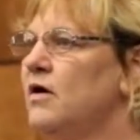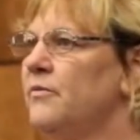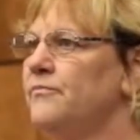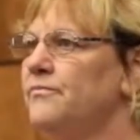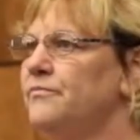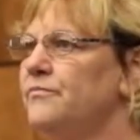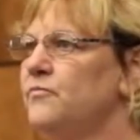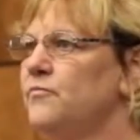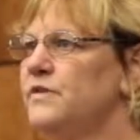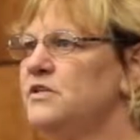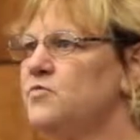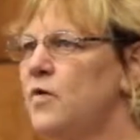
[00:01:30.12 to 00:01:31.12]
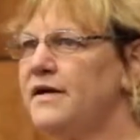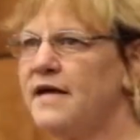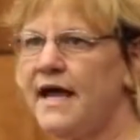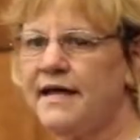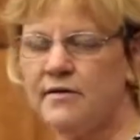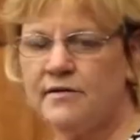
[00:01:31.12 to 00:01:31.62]
Well, this
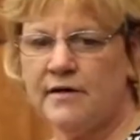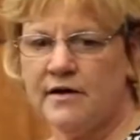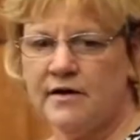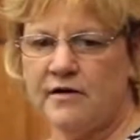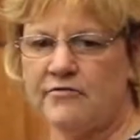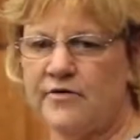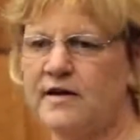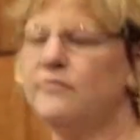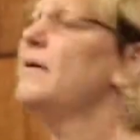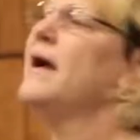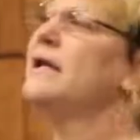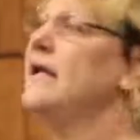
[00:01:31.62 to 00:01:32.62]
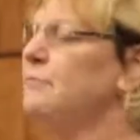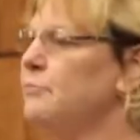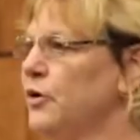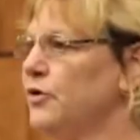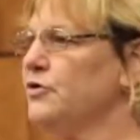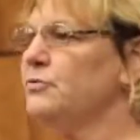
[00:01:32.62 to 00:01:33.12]
one day, a friend of mine
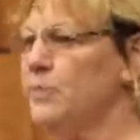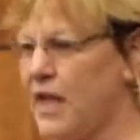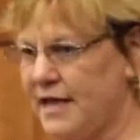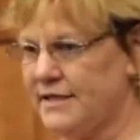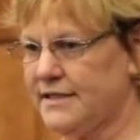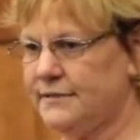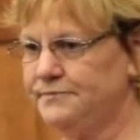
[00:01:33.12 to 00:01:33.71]
named Bernhard